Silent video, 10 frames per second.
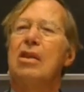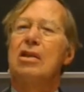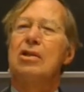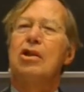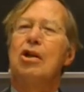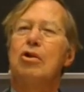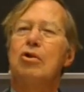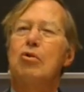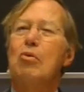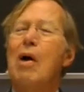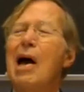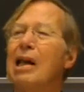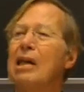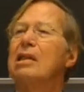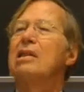this
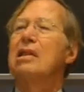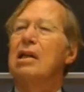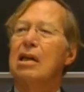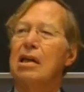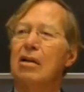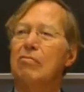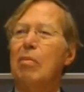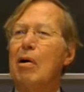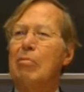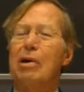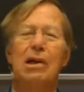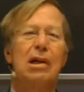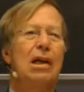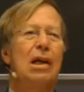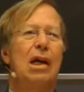duality of
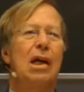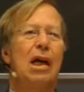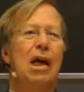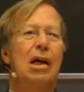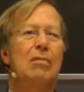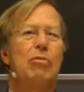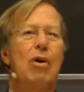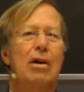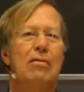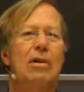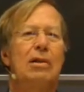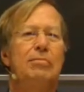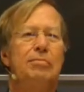public and private.